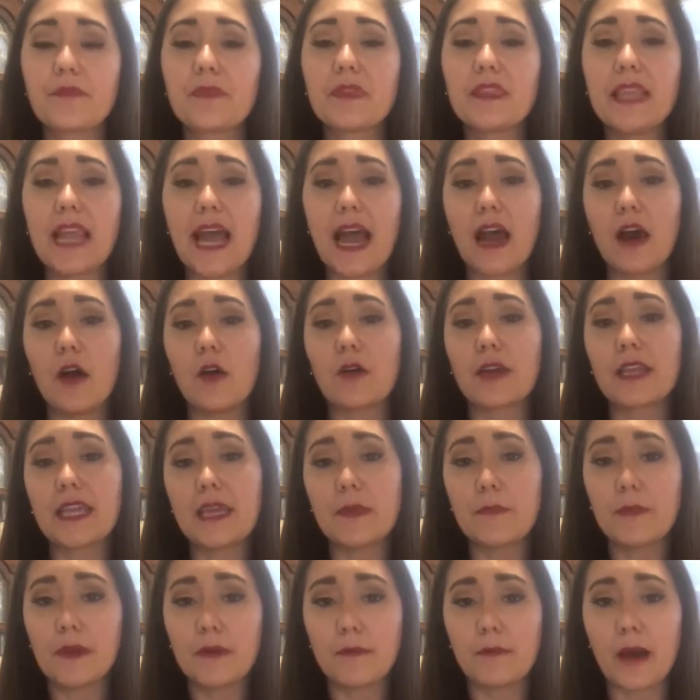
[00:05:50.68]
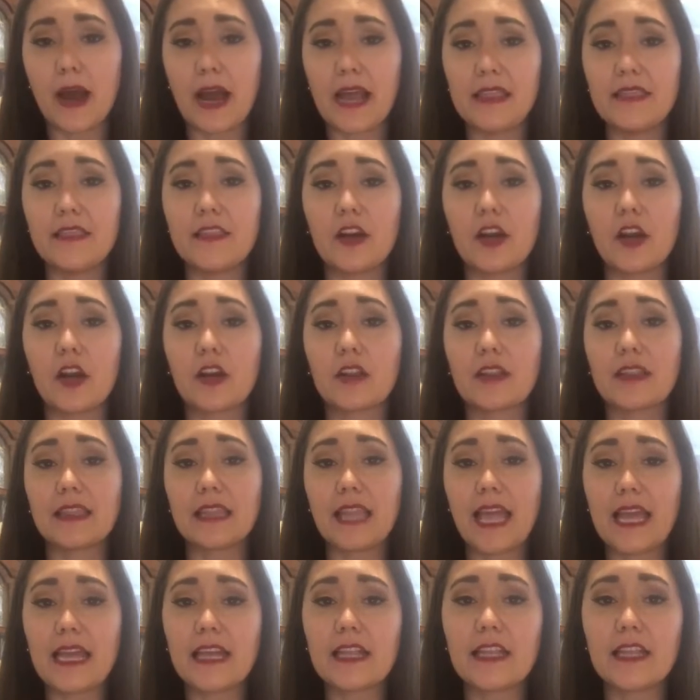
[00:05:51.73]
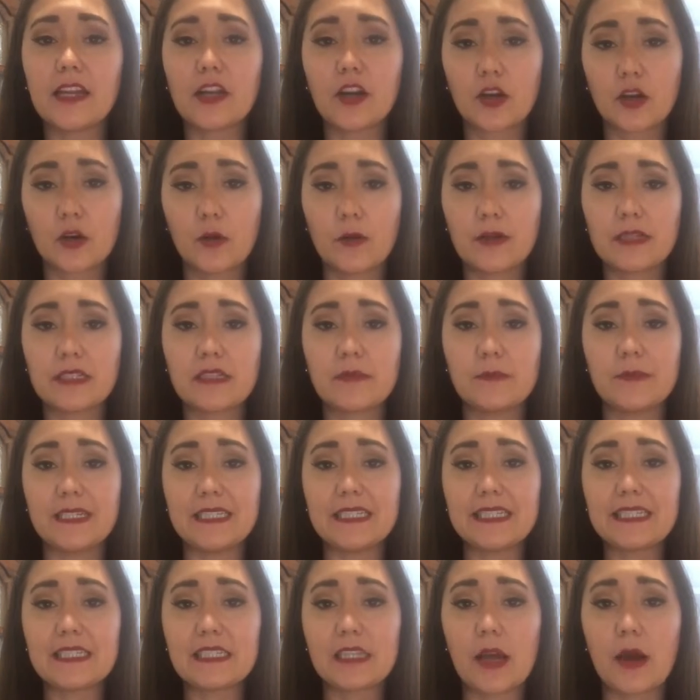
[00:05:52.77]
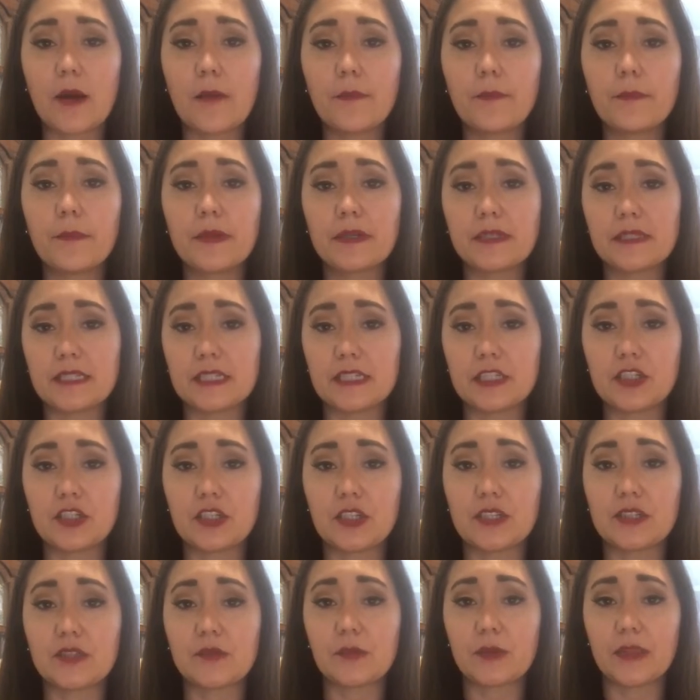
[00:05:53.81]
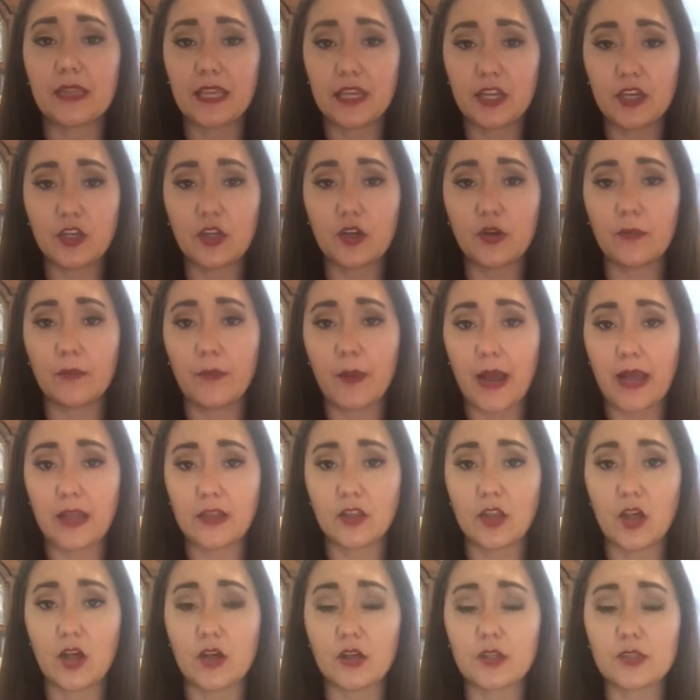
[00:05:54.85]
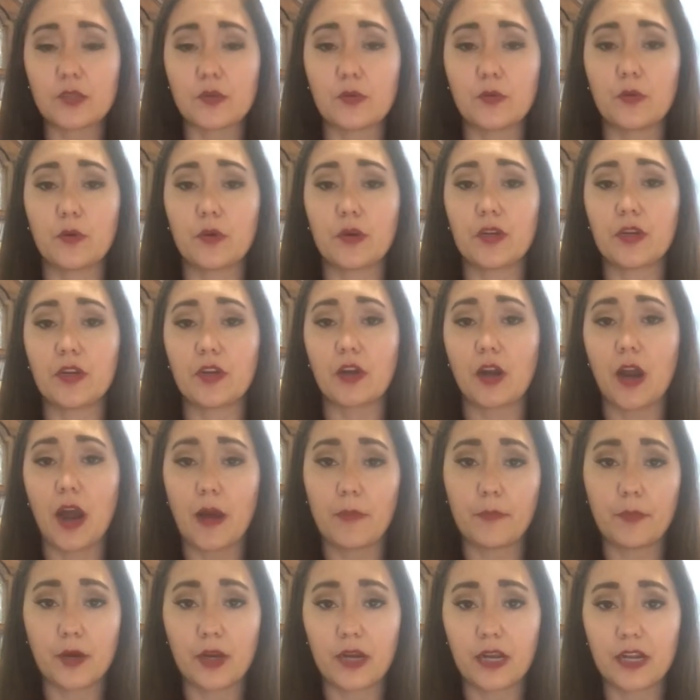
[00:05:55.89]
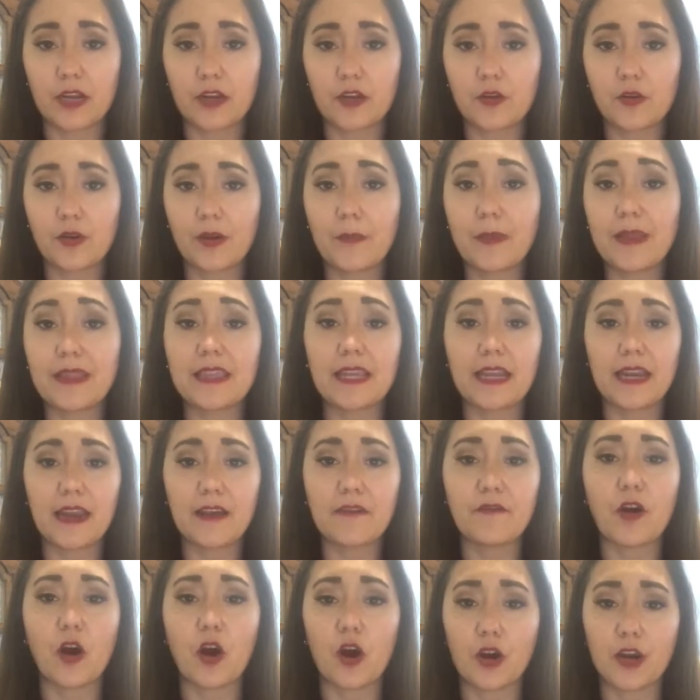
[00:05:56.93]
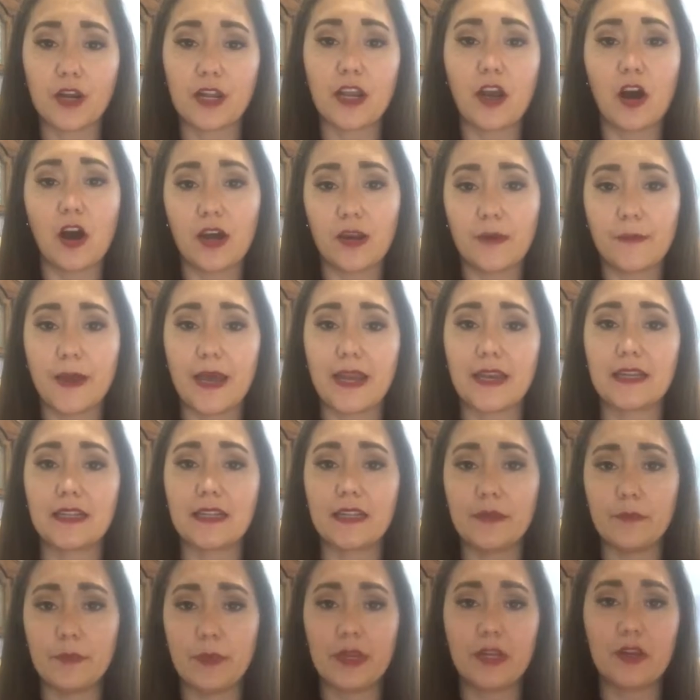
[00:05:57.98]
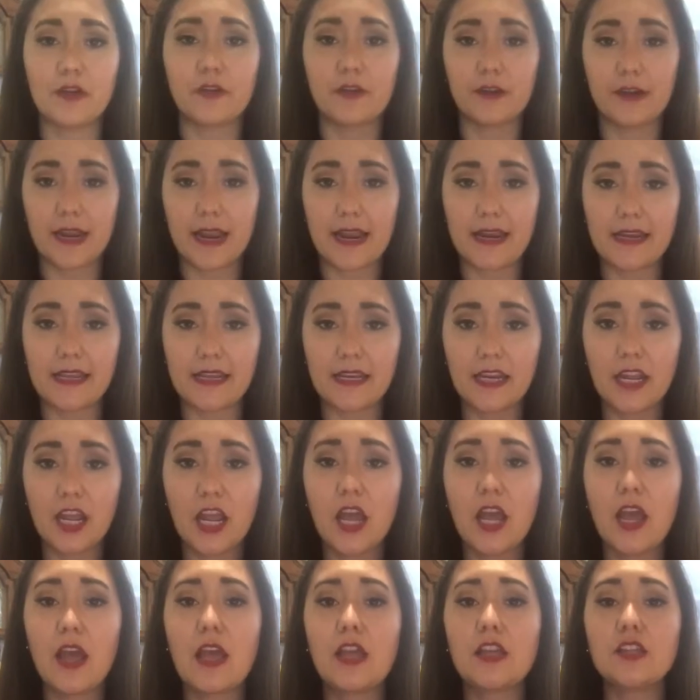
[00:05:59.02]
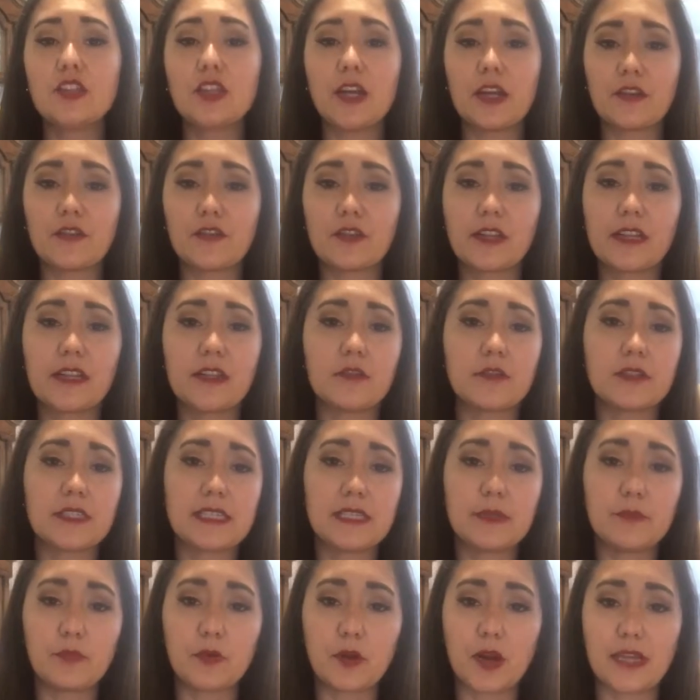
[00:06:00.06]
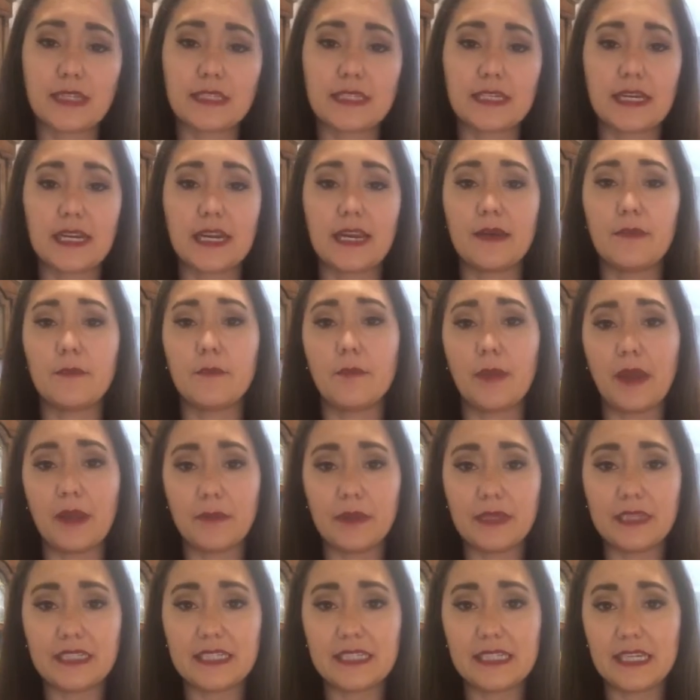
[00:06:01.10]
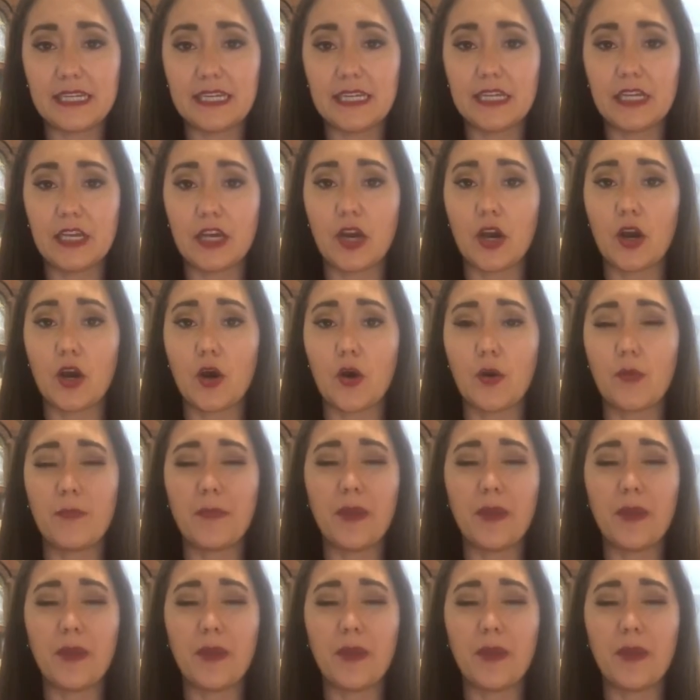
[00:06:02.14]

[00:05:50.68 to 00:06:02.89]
Now, keep in mind, there likely are going to be some positions within your bylaws or your operating agreement that have already automatically been created. Generally, you'll see president, maybe CEO,